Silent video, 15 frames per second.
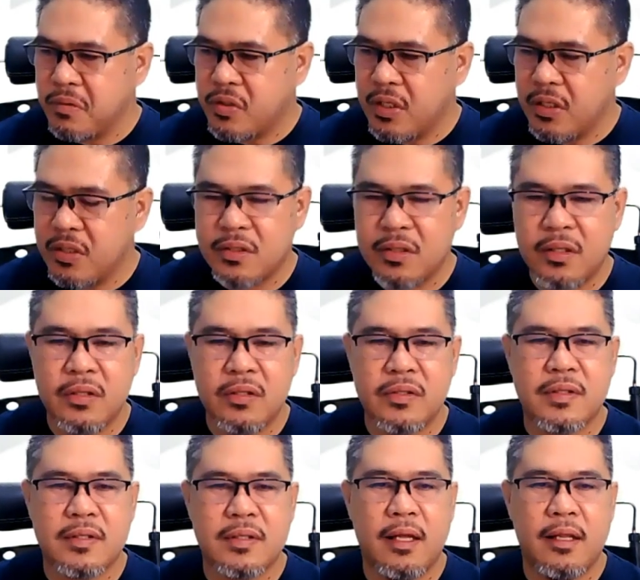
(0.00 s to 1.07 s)

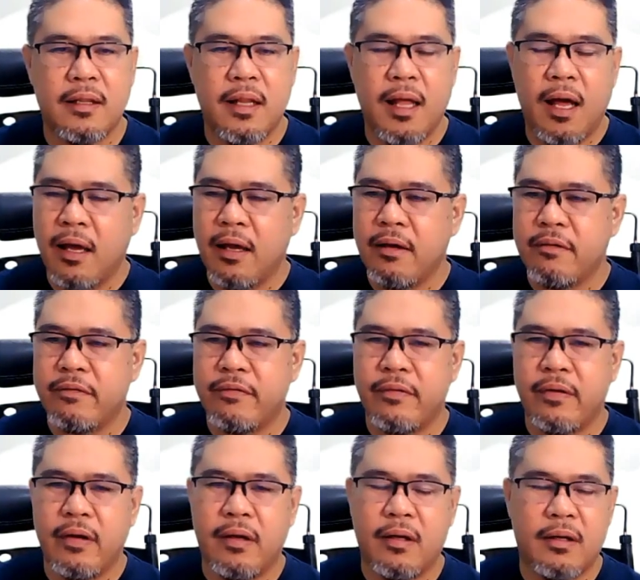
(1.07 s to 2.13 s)
seasons and
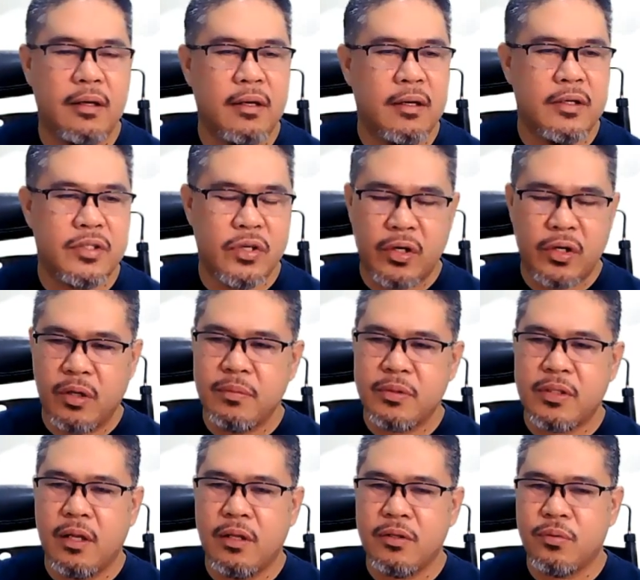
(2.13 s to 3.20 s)
life,
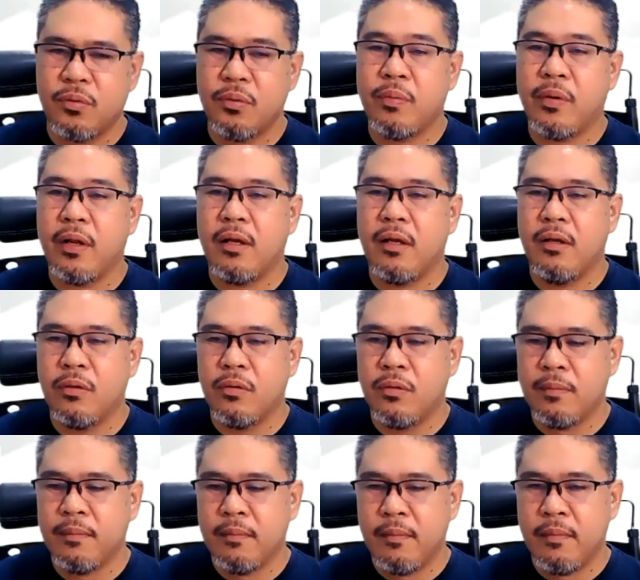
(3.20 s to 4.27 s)
circumstance would bring you,
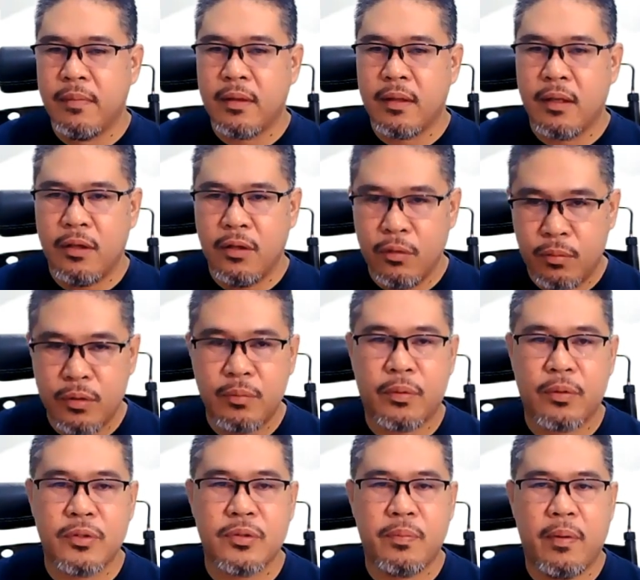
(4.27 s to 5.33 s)
you
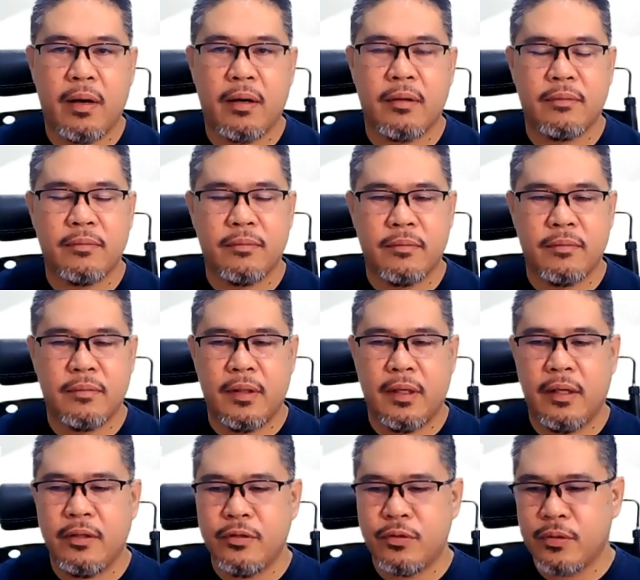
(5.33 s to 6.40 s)
would prosper.
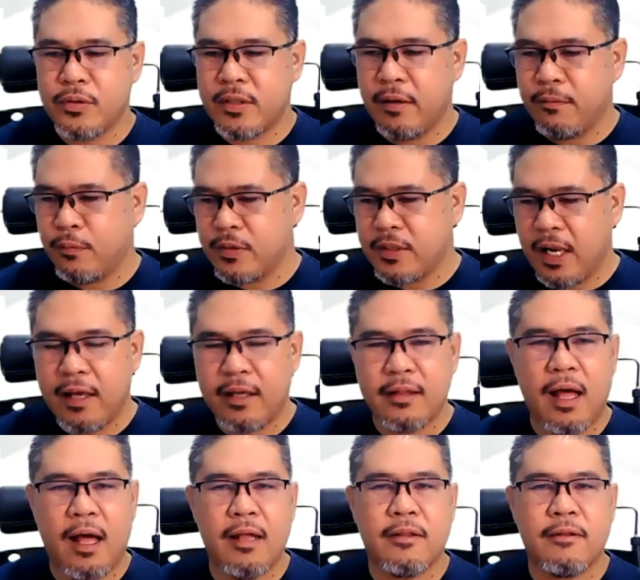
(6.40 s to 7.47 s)
And Joseph was
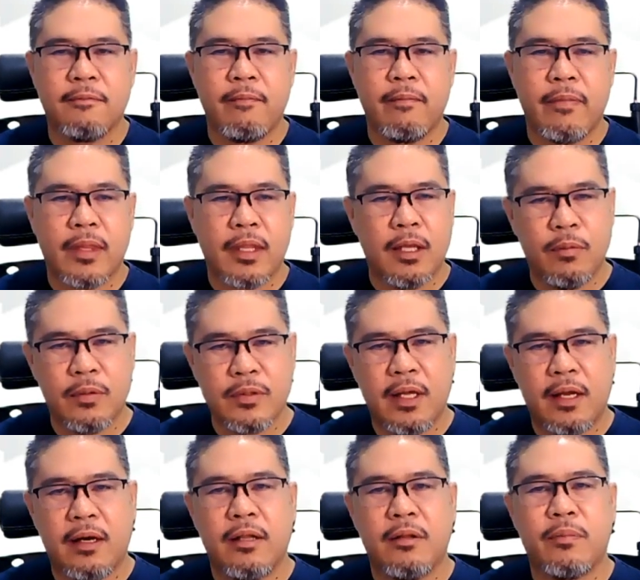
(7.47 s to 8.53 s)
like that. He was
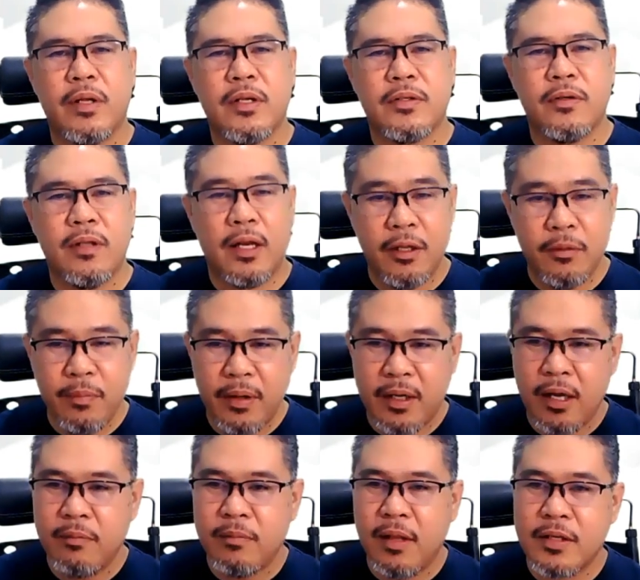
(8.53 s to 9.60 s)
there in prison and he
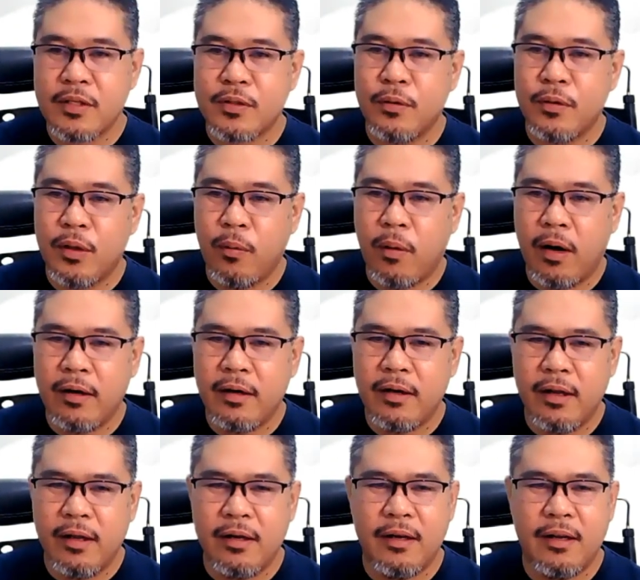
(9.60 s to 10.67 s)
became next to the
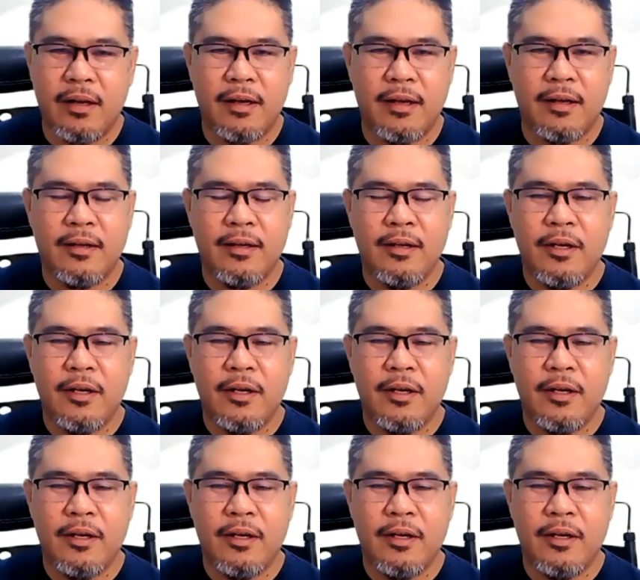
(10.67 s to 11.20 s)
warden.